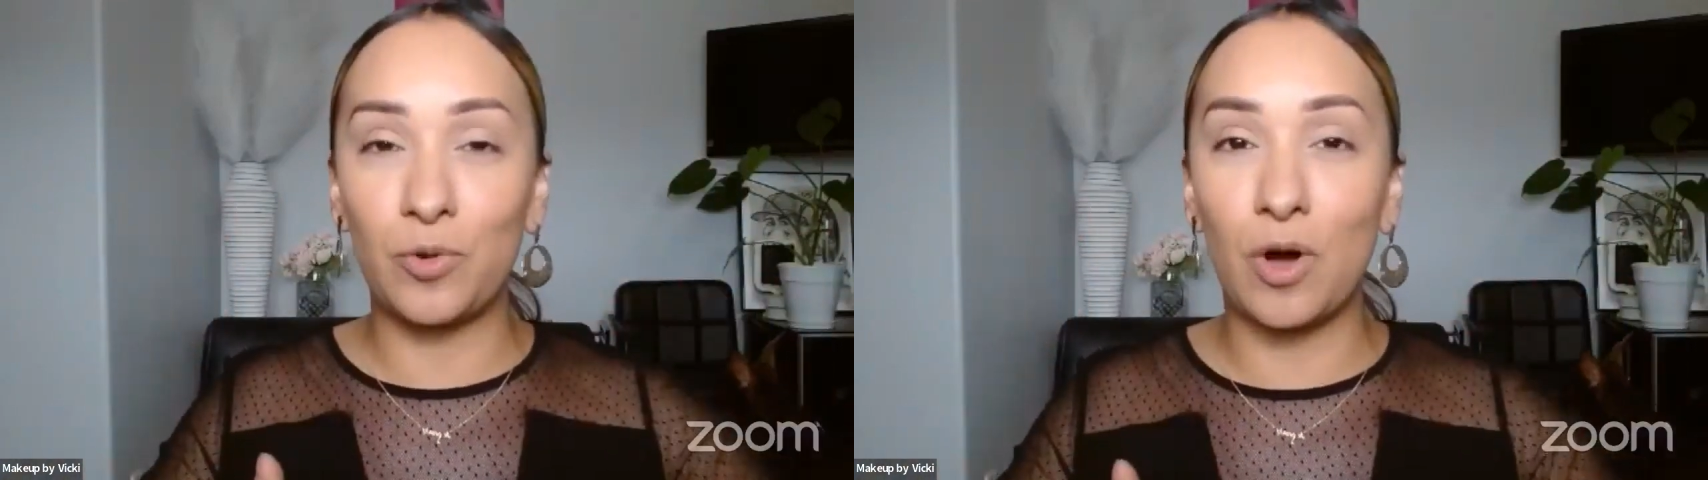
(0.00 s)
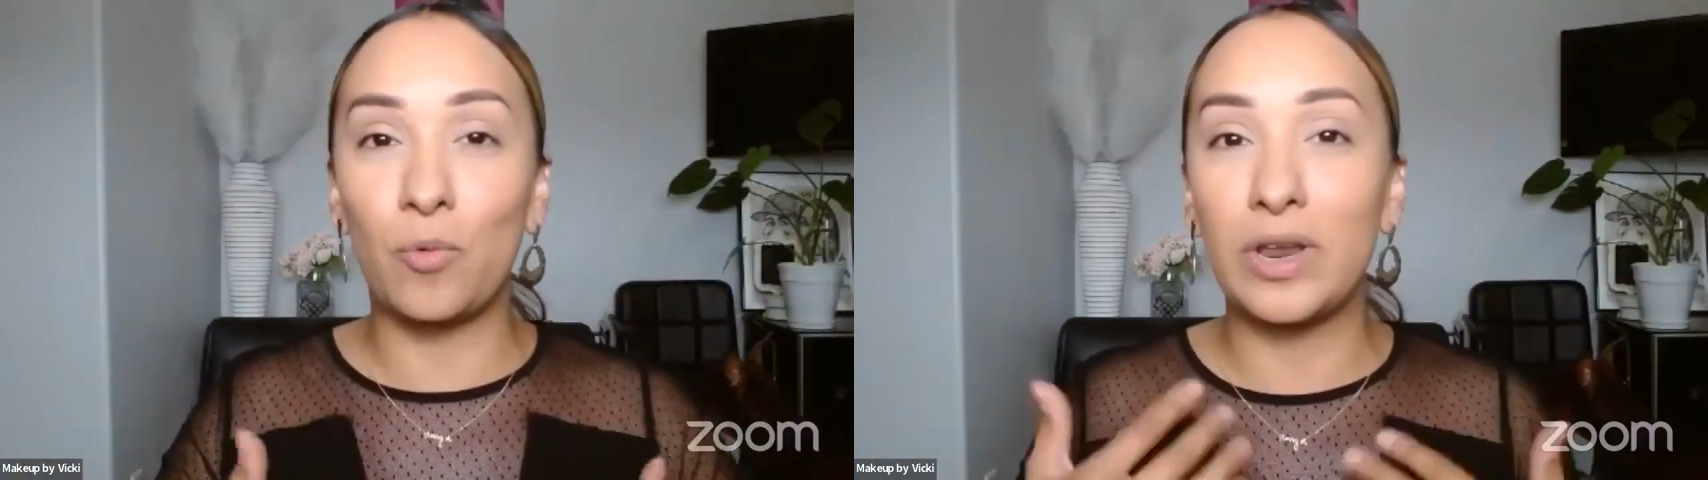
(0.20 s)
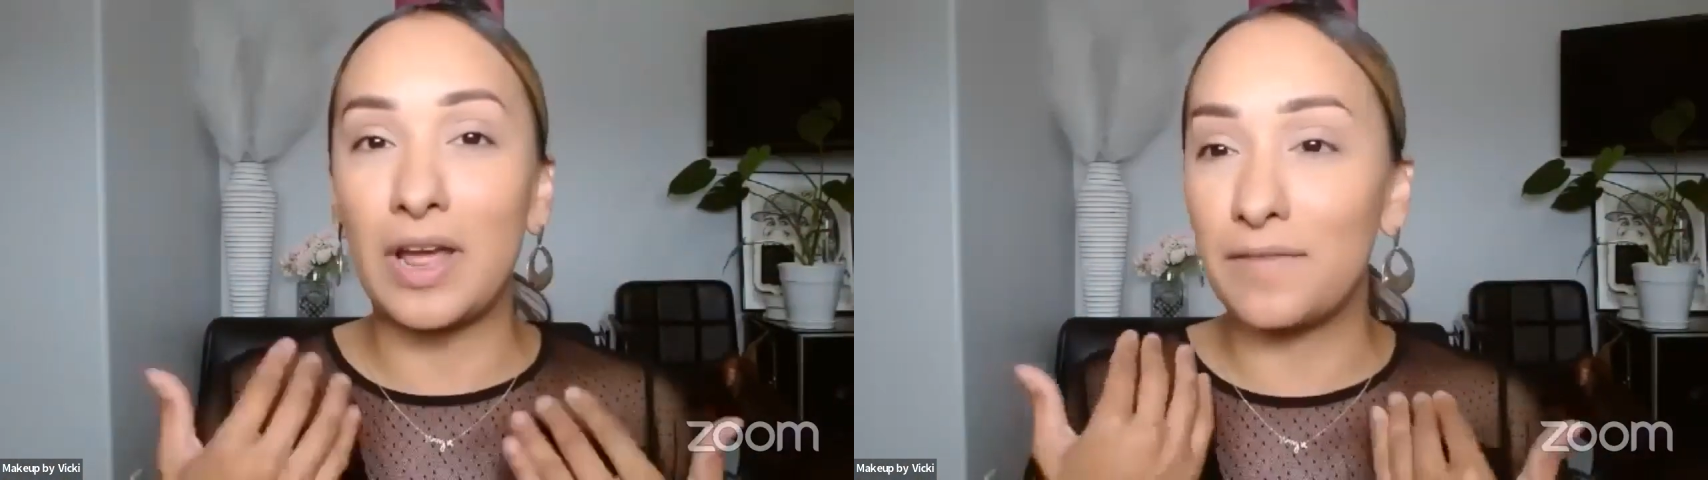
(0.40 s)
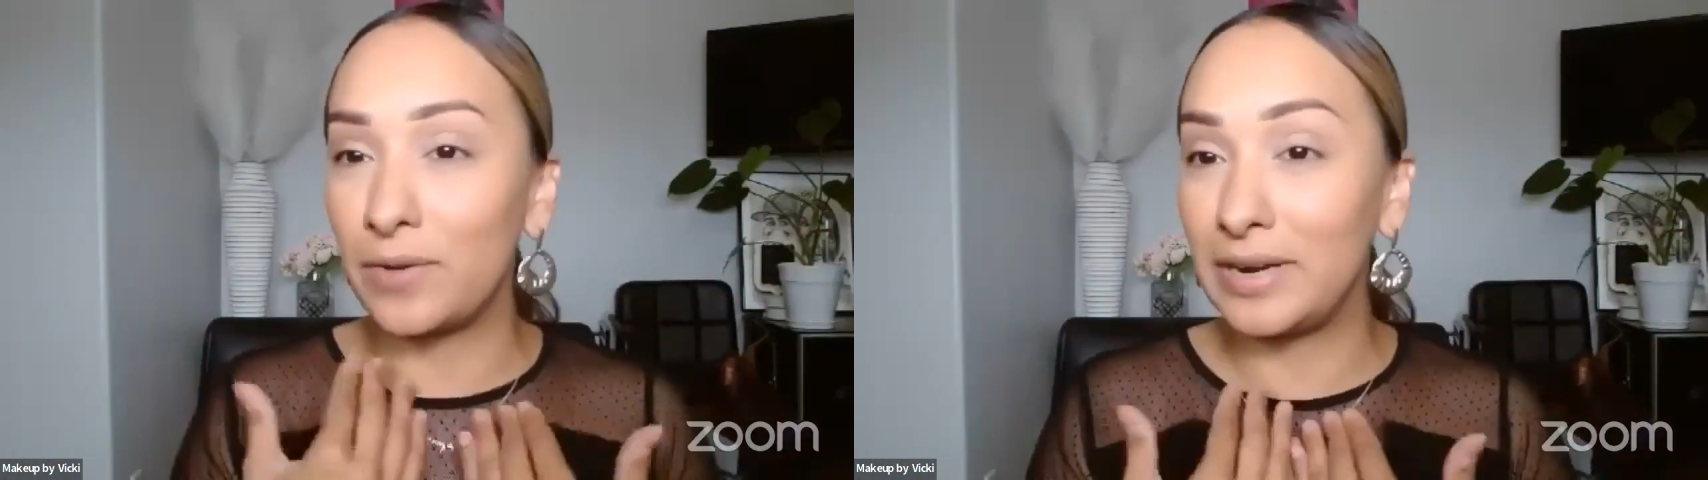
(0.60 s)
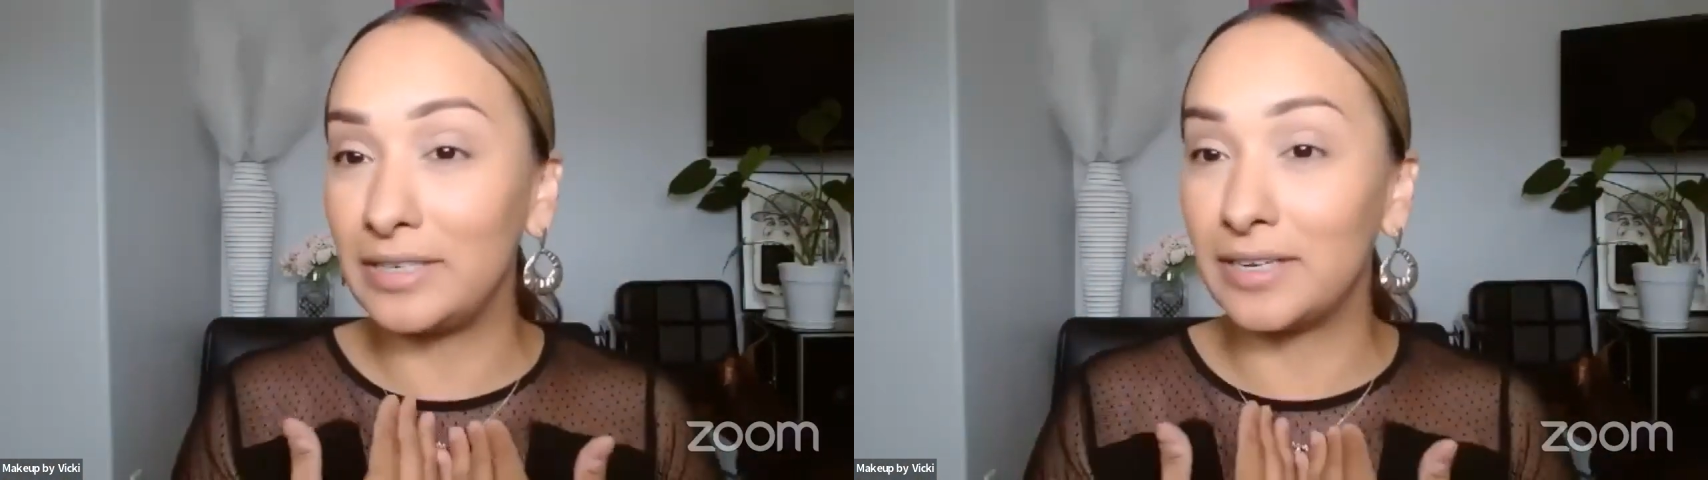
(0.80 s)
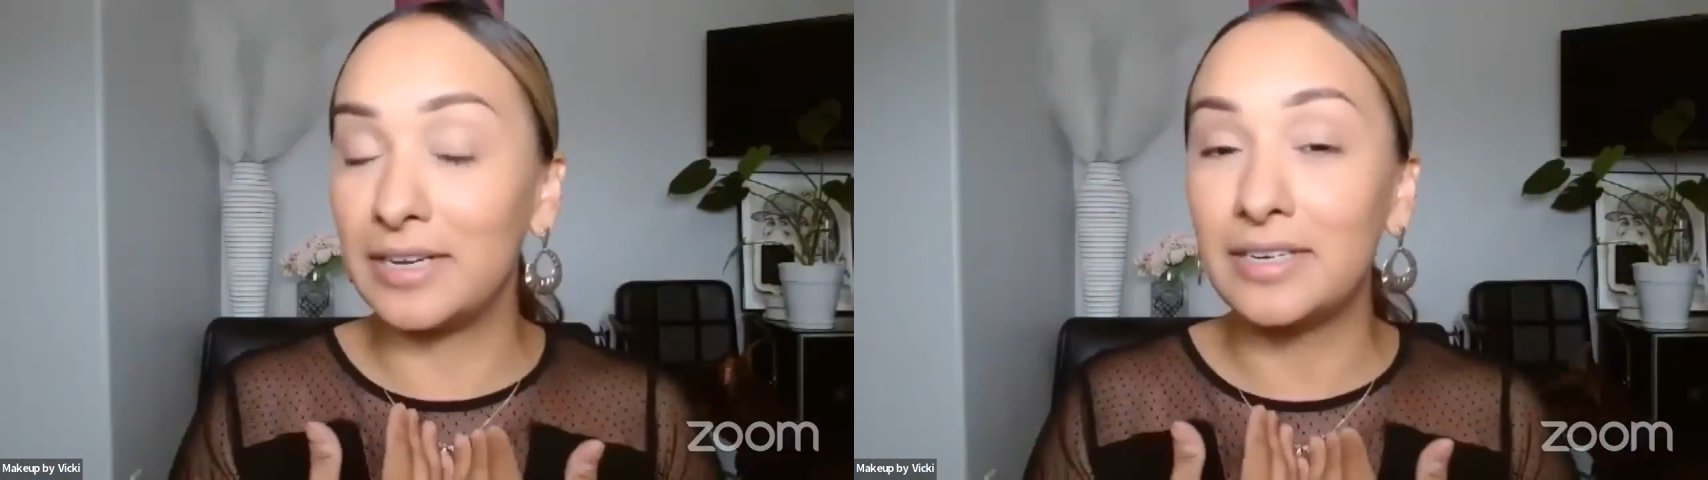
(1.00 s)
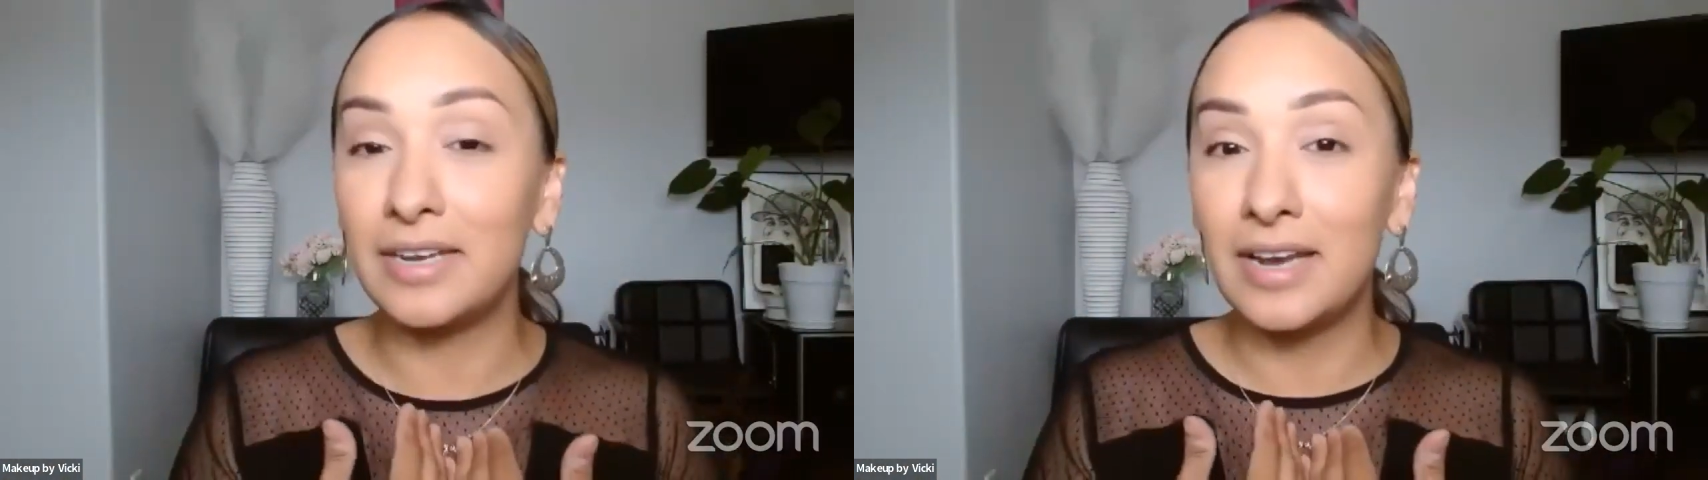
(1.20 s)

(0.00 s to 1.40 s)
all what I've already done.